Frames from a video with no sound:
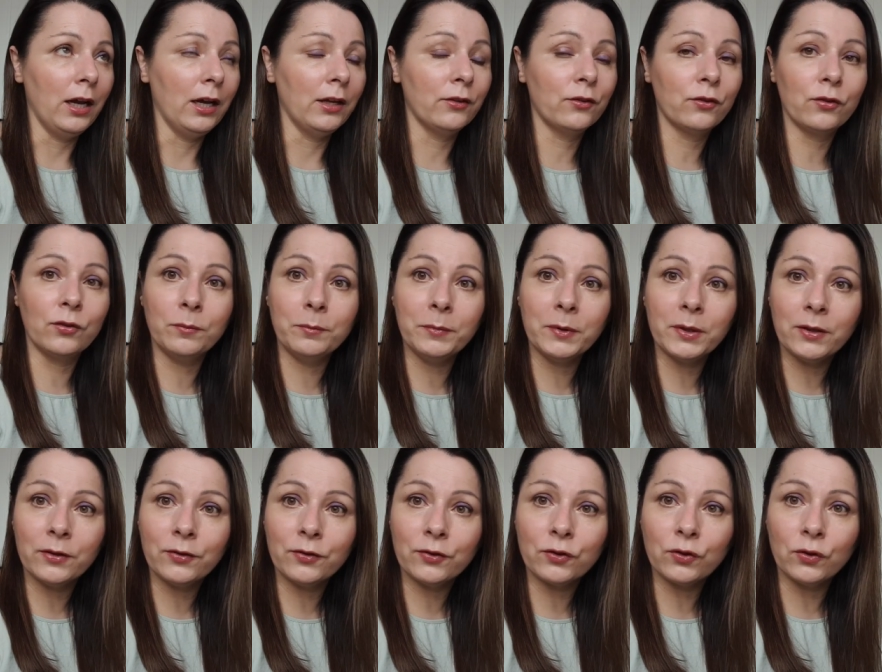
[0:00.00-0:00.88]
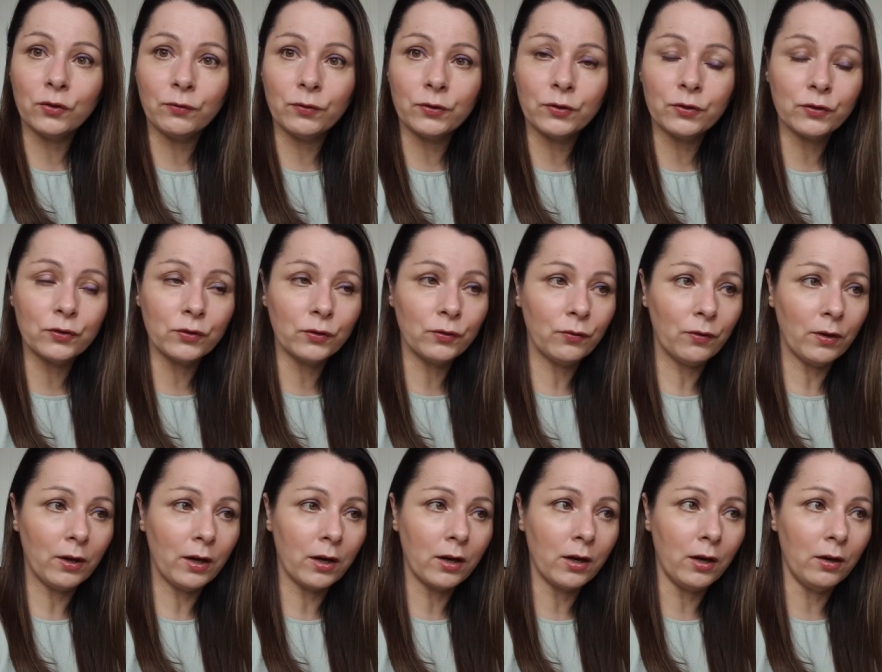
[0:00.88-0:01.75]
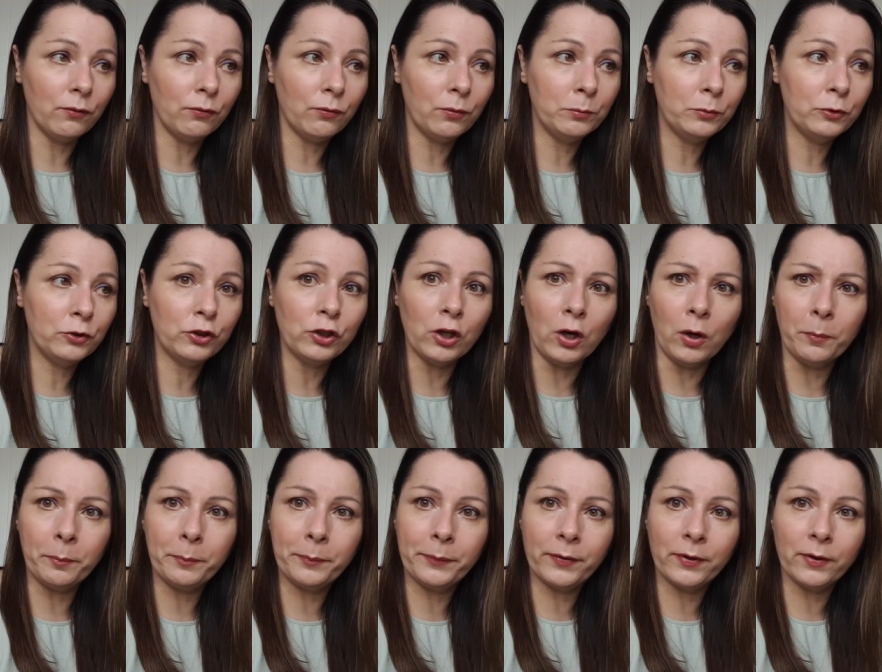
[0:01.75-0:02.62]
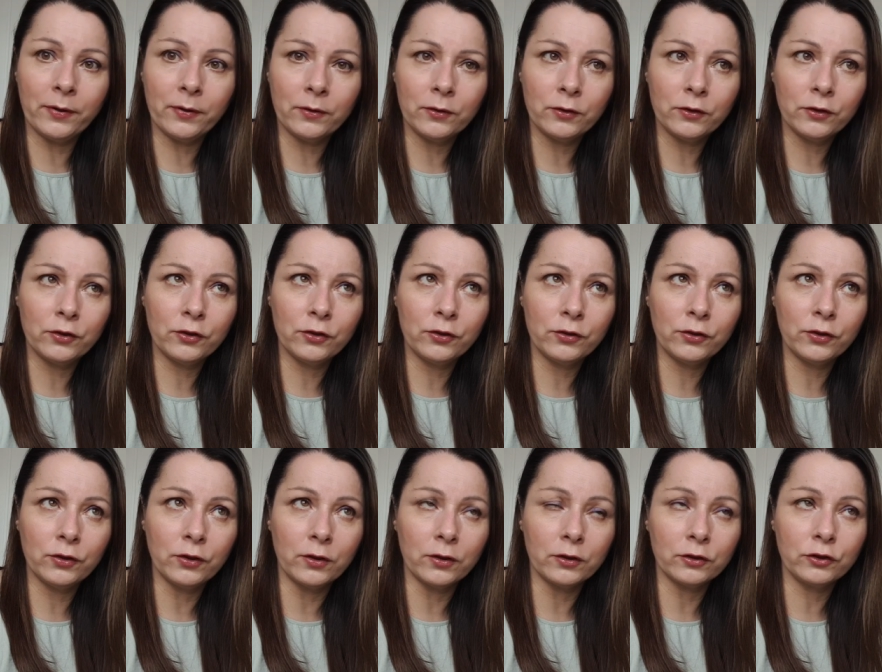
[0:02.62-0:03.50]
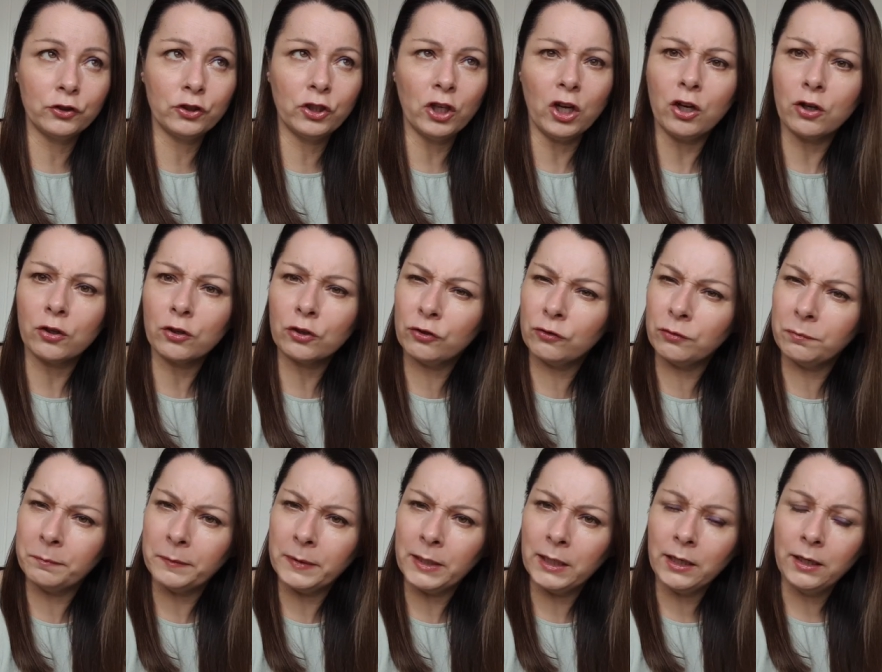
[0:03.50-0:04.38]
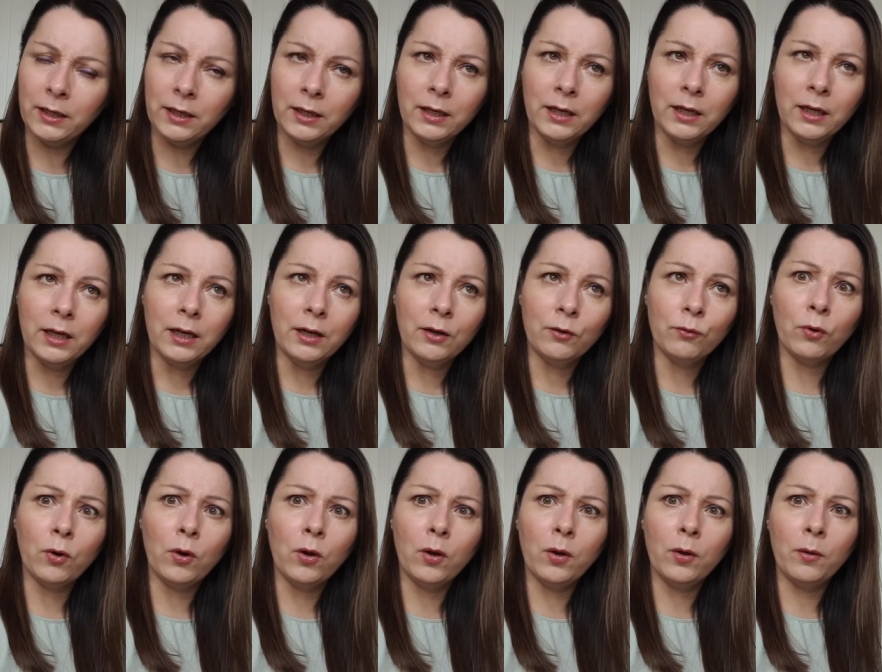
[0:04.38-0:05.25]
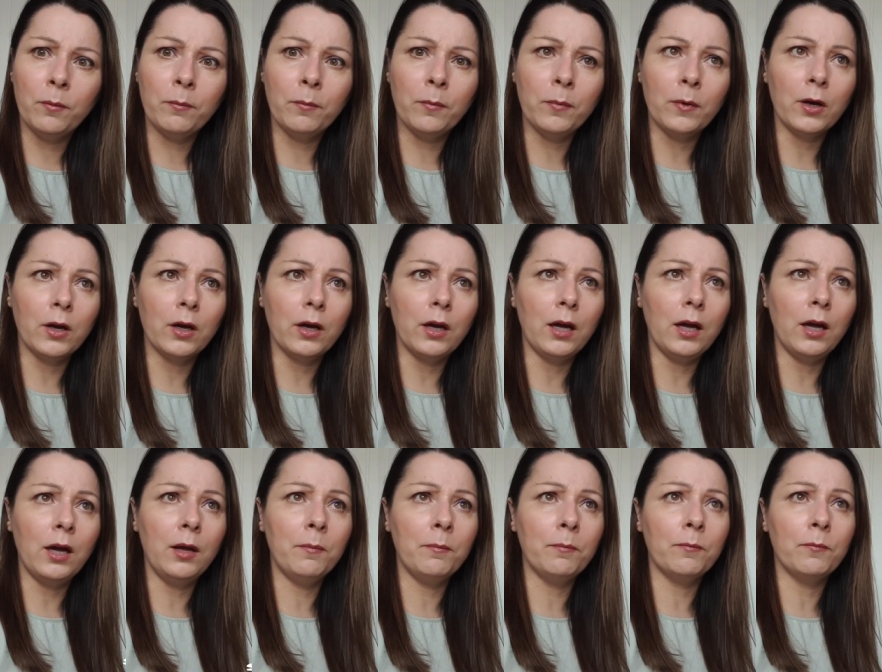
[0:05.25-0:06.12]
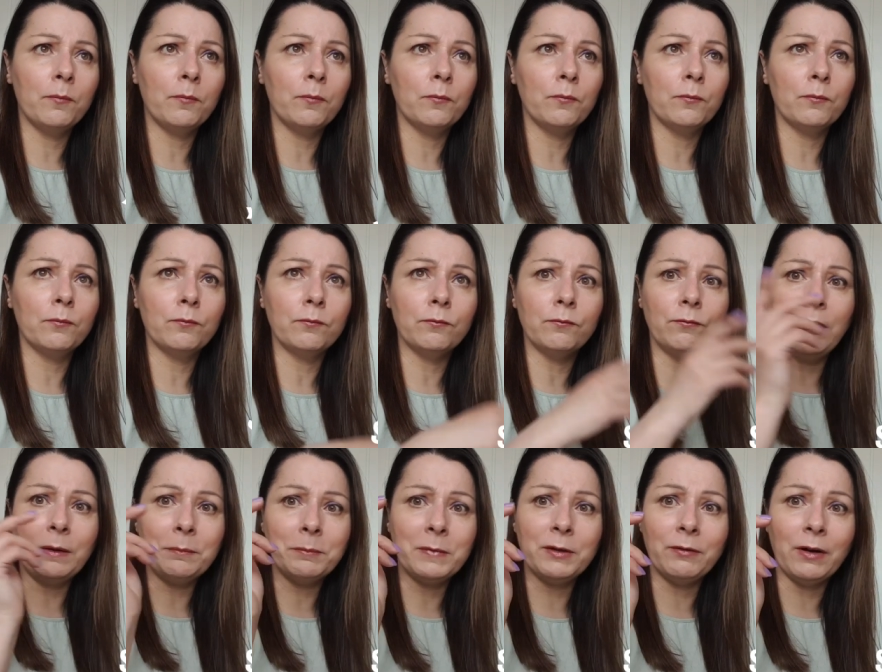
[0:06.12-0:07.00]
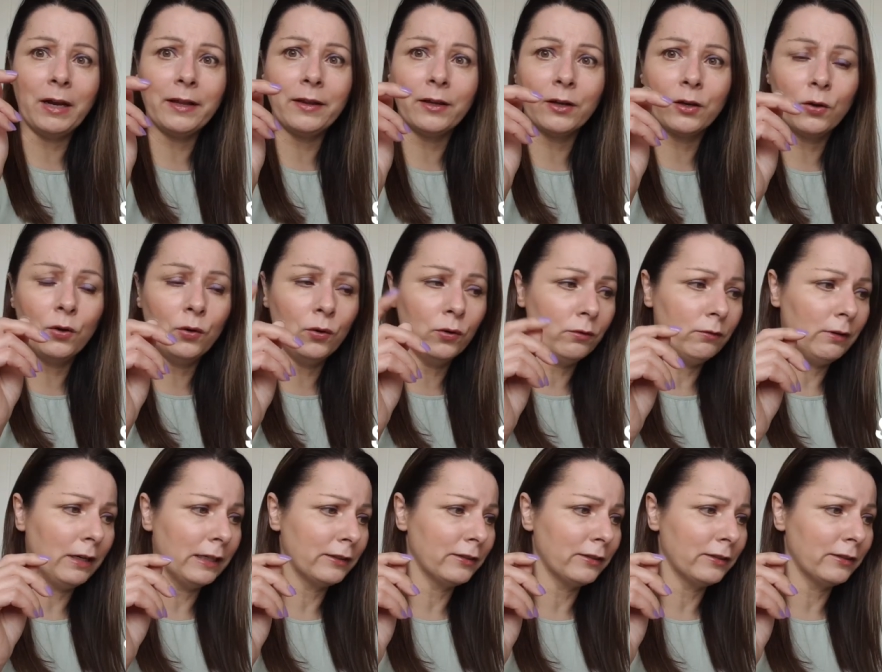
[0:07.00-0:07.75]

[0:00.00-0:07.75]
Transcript: and some of the stuff is stuff that I got from Shopped, Shopped from um, family around the corner